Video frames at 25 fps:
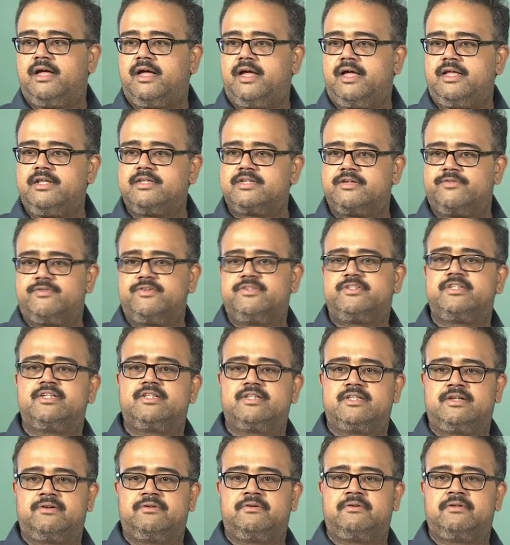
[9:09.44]
instead of using
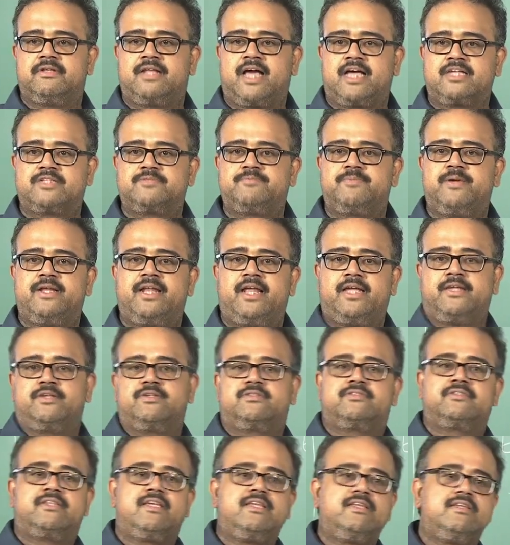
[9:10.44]
the last bin, I use
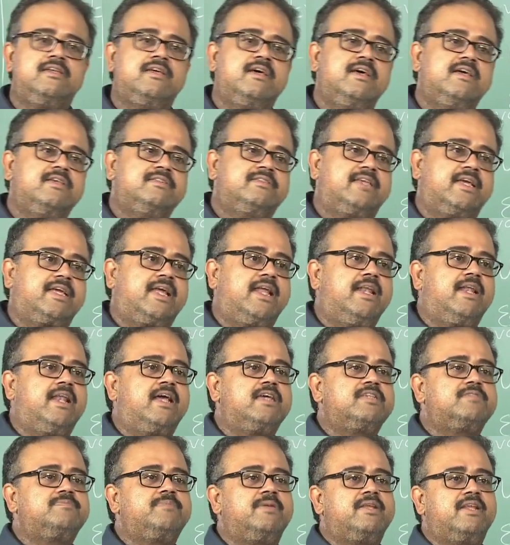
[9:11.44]
the second
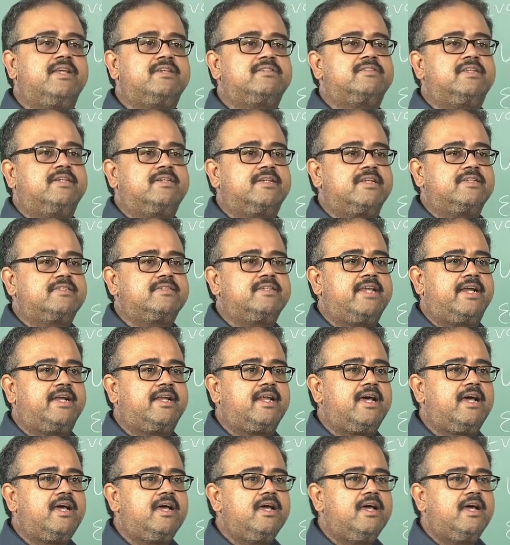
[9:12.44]
last bin as the test
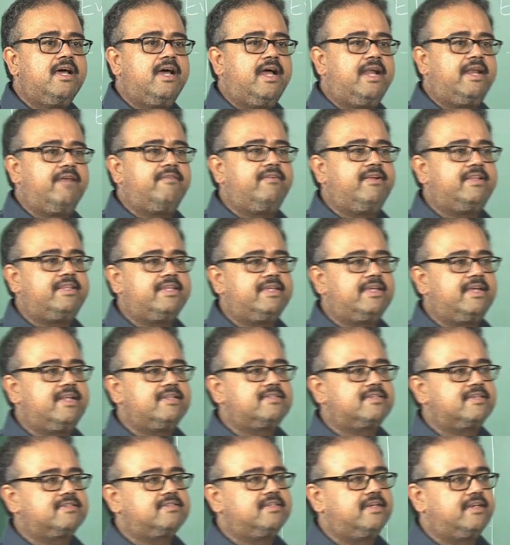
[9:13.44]
data and everything
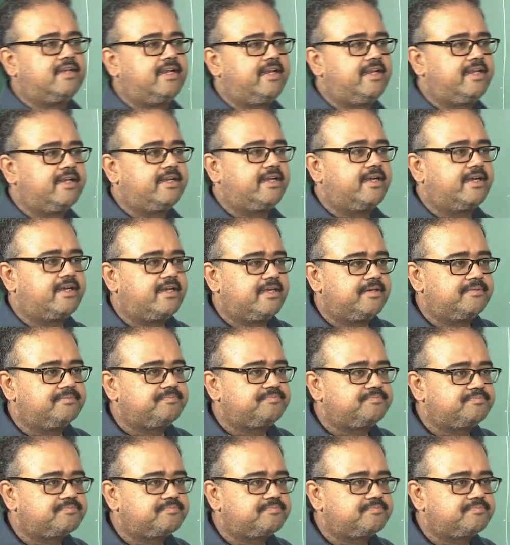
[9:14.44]
else as the training data,